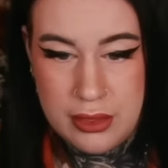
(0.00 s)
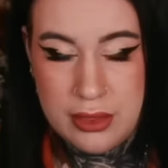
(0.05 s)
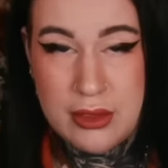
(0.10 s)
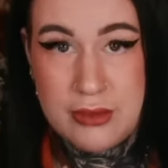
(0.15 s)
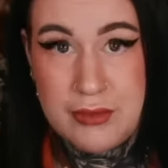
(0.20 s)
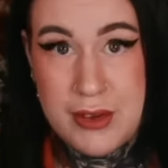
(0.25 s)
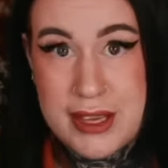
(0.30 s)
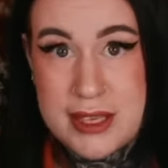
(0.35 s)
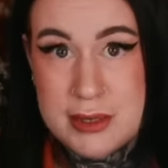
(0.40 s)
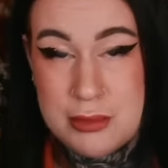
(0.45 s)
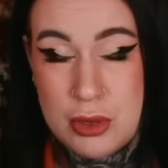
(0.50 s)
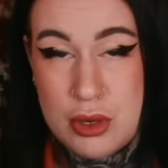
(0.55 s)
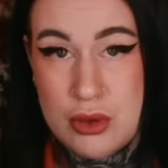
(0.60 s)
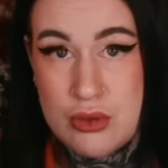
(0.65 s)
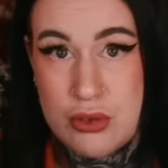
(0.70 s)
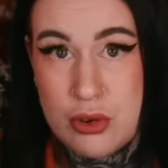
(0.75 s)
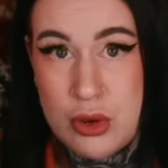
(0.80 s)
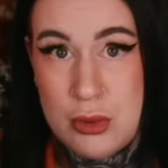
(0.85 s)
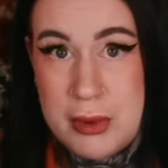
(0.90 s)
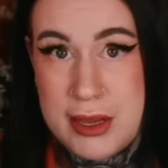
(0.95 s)
The Facebook
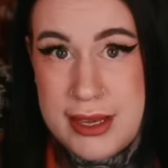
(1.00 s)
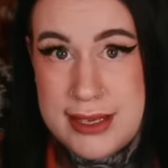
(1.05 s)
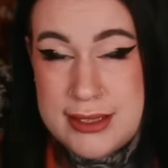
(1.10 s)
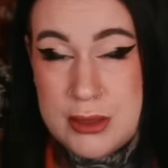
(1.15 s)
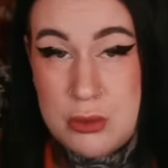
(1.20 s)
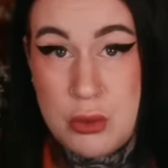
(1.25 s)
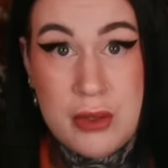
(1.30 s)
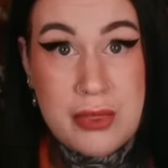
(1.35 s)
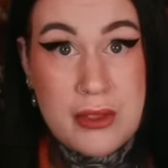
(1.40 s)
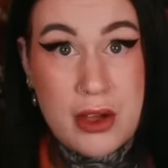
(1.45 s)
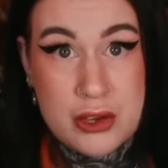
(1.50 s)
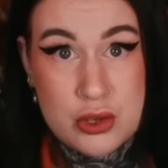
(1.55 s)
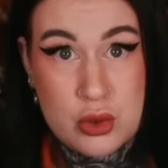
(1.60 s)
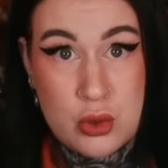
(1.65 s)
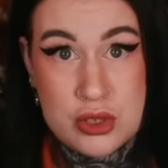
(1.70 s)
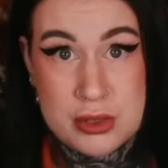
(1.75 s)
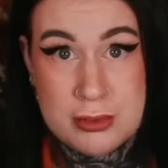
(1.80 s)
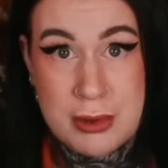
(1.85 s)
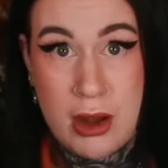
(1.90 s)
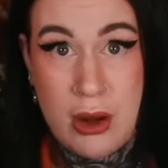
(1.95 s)
group is the one that I
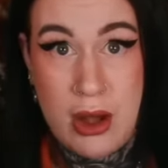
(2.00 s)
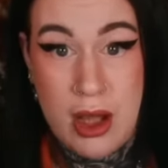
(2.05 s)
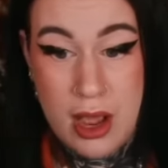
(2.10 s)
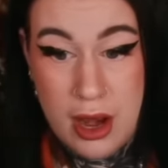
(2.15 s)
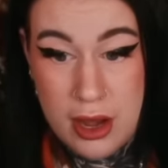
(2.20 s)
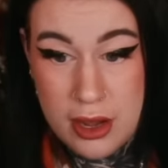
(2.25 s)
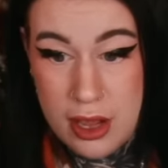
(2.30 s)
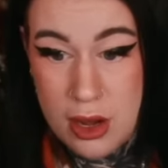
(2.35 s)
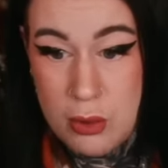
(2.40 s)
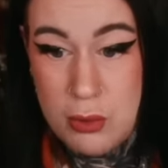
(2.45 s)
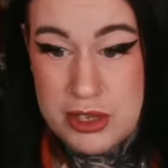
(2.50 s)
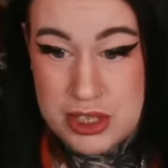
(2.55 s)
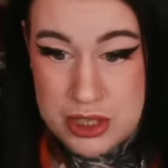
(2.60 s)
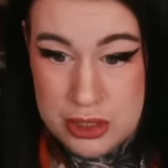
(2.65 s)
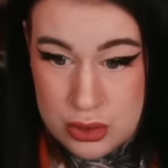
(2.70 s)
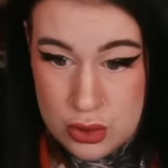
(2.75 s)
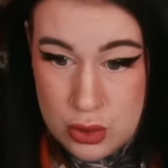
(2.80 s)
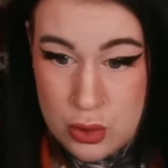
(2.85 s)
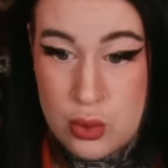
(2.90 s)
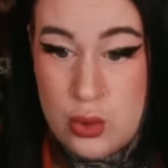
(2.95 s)
talked about earlier, which is
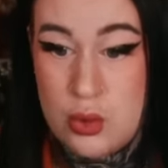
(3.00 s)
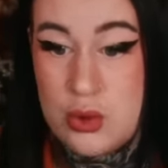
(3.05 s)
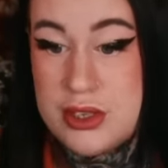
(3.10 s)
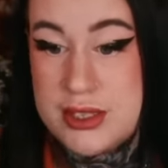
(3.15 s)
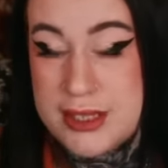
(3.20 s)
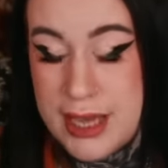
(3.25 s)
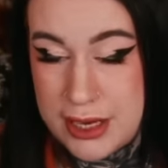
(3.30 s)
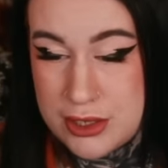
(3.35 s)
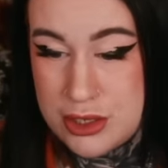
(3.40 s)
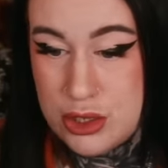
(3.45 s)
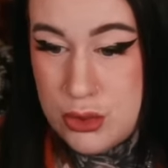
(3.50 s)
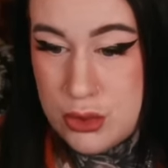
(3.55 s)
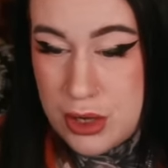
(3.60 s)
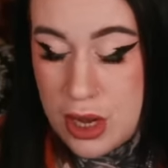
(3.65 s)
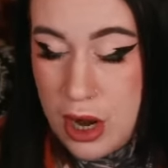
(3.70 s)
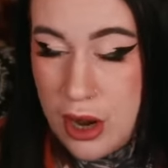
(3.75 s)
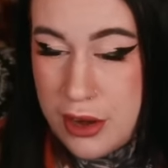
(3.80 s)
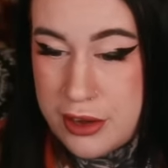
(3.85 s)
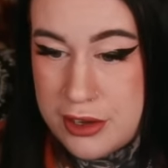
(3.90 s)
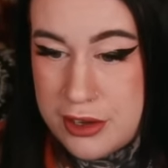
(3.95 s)
called Tattoo
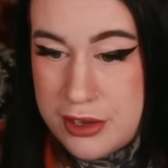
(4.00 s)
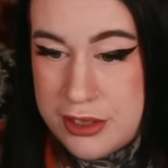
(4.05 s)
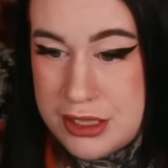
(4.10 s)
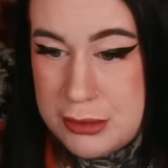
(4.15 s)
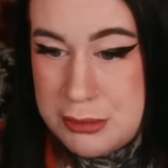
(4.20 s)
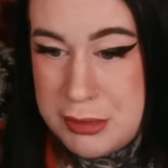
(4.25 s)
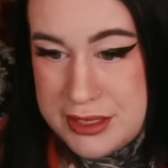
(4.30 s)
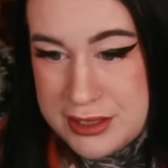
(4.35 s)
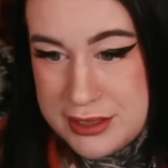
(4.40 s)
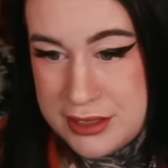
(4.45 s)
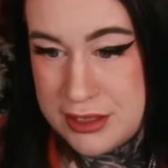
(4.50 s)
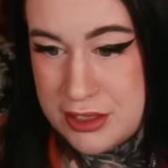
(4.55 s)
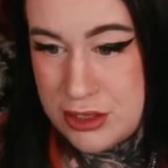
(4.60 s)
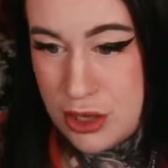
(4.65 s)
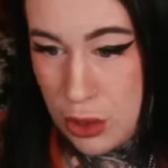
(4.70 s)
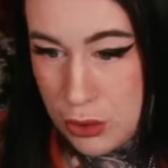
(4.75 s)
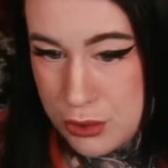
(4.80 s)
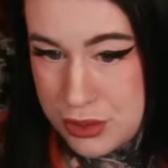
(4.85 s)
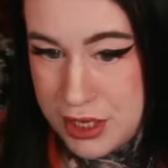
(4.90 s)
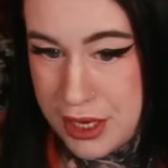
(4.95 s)
Guardians Business
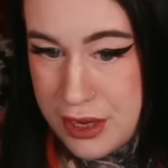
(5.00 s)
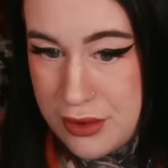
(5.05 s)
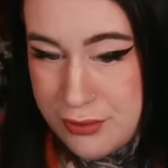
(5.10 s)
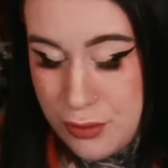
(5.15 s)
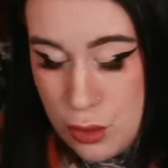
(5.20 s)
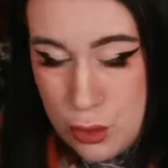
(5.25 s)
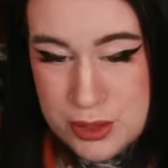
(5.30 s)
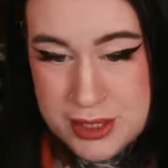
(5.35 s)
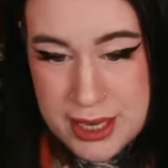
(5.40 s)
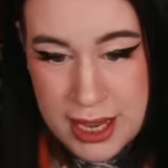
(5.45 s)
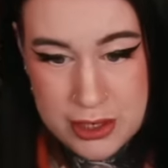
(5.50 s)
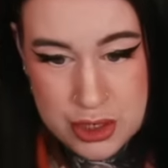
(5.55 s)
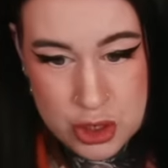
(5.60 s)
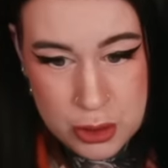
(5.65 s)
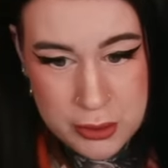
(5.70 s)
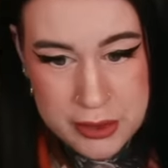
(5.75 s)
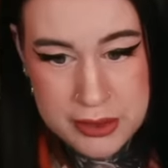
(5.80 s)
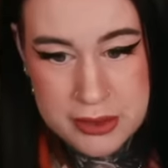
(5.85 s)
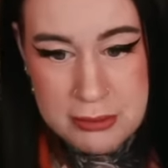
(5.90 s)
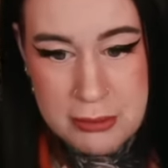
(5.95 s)
Coaching for
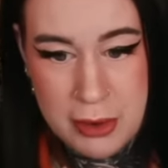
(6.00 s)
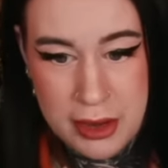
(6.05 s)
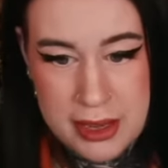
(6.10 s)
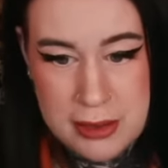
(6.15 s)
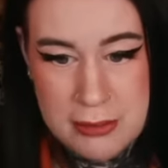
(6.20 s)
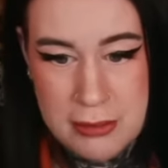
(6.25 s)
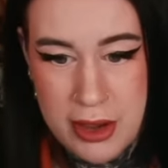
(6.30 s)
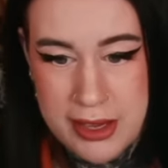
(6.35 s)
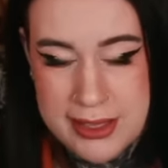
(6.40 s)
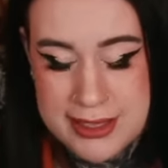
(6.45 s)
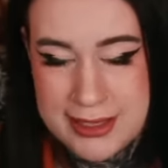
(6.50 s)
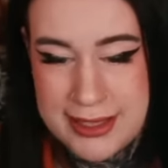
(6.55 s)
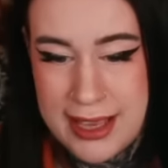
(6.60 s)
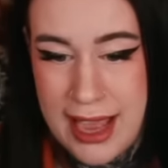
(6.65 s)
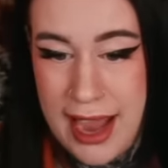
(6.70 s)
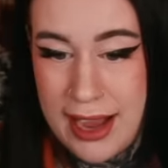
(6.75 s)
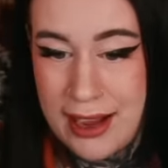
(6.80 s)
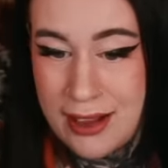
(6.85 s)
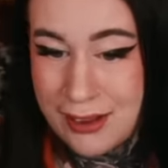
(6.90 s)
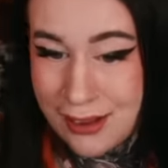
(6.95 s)
Tattooers, Money, Mindset,
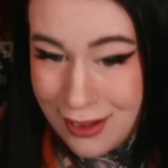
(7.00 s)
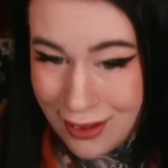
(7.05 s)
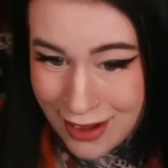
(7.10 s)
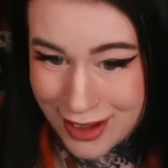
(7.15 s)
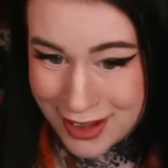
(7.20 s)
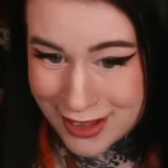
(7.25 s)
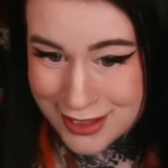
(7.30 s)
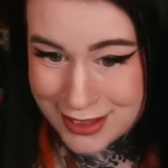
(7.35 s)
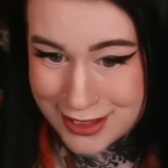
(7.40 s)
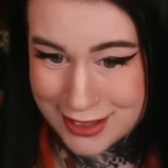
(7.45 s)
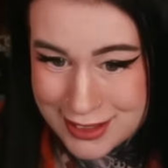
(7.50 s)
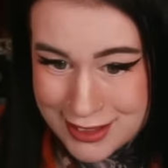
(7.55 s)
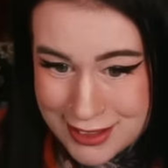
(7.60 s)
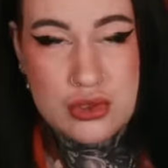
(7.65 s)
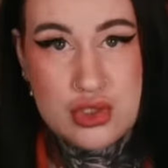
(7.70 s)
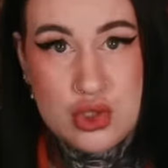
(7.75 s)
and Clients.